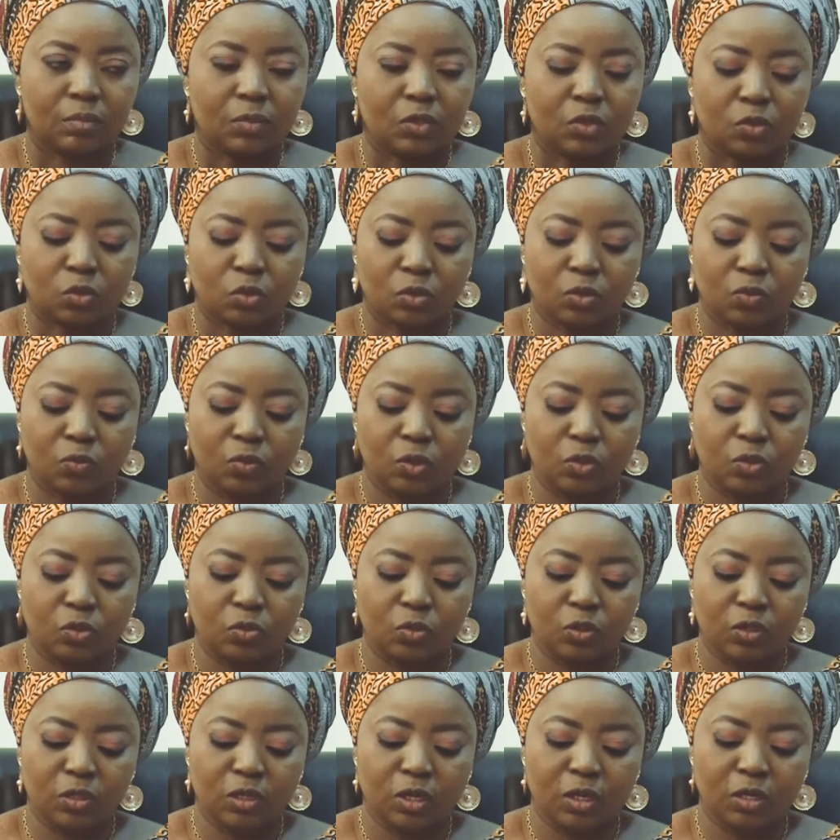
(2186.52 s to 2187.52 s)
So what do
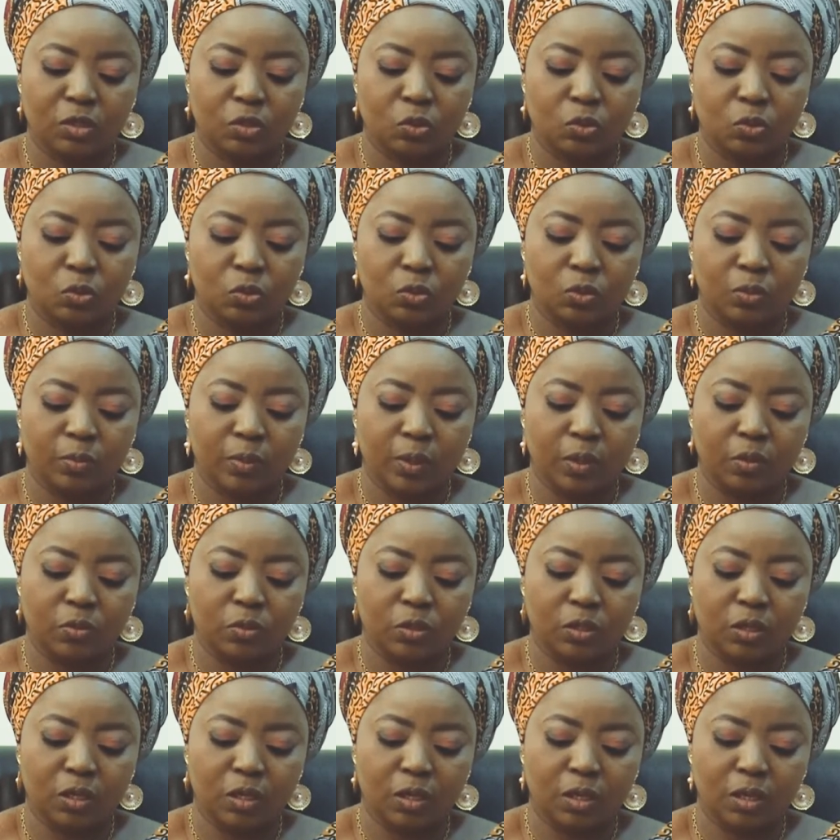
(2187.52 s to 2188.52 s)
you intend to do
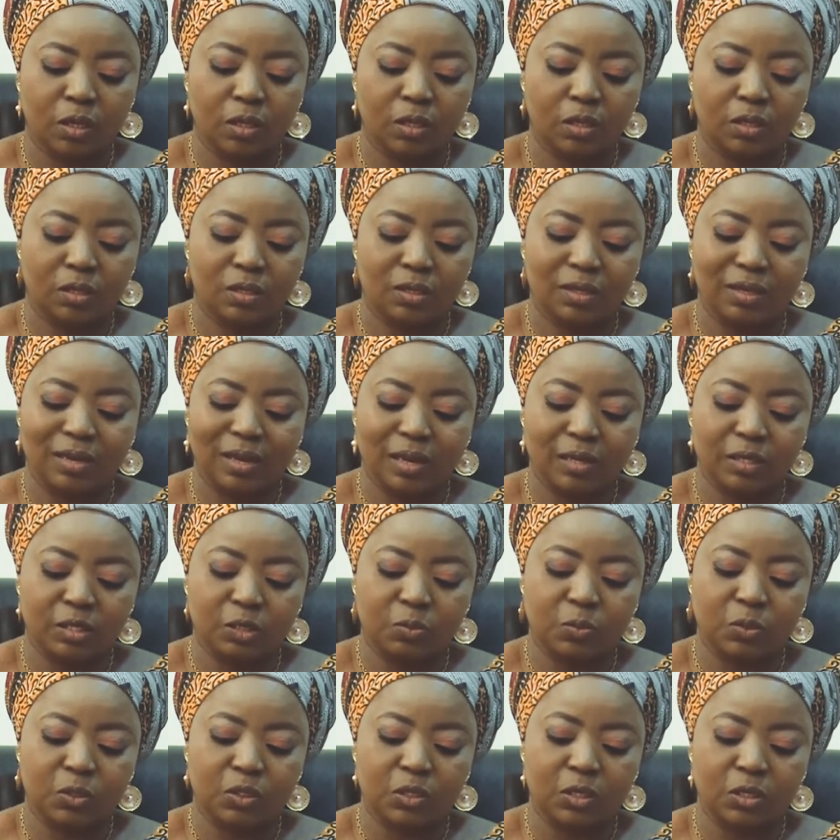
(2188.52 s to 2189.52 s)
about the
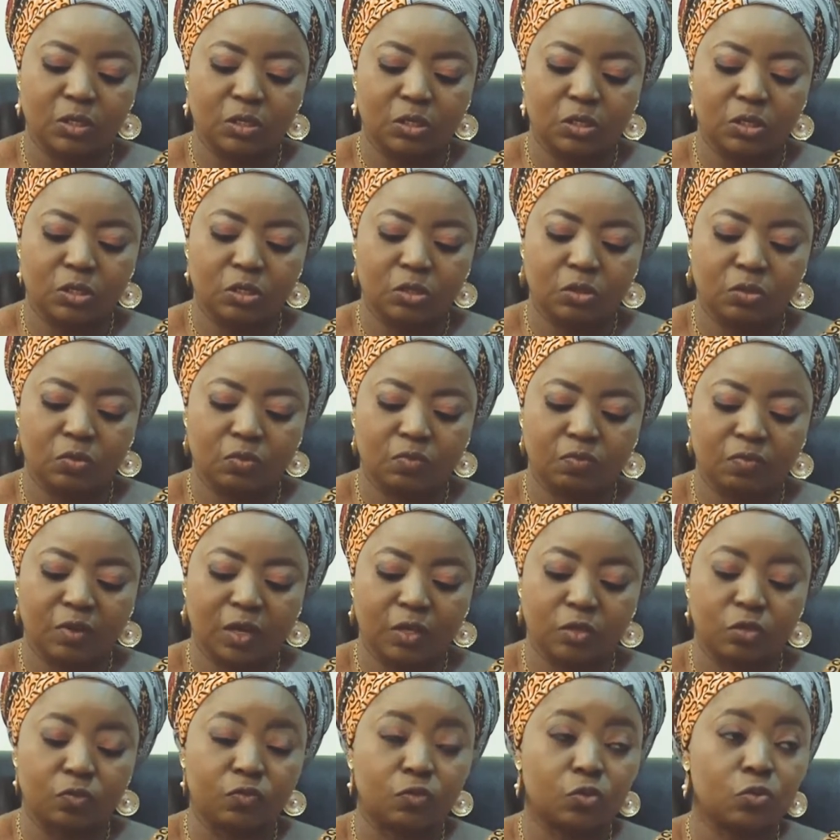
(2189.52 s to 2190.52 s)
large percentage of
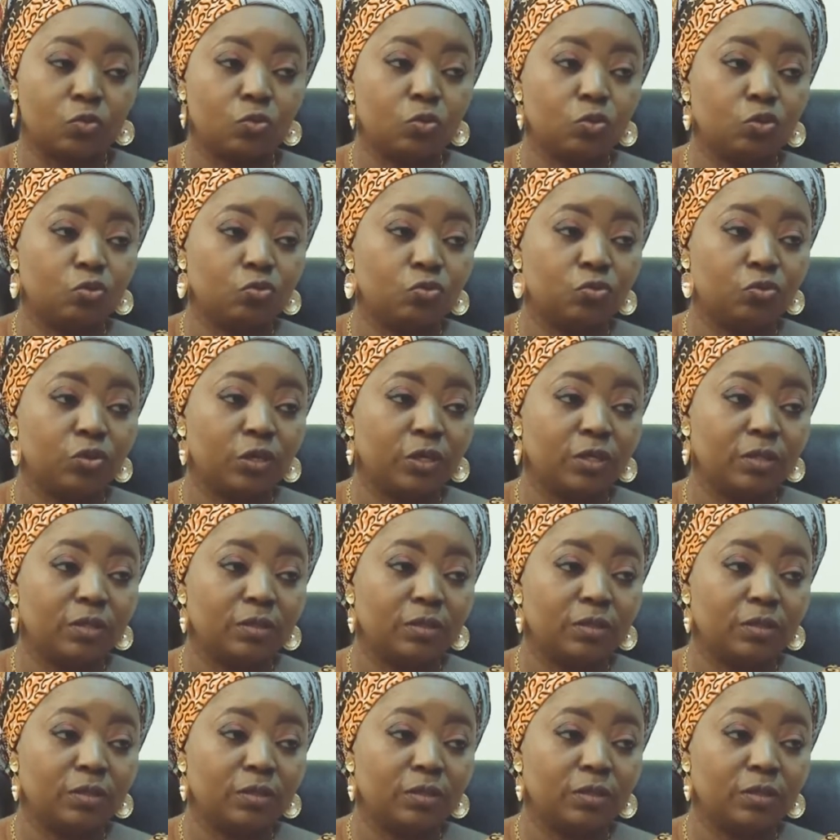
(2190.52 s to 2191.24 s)
out-of-school children?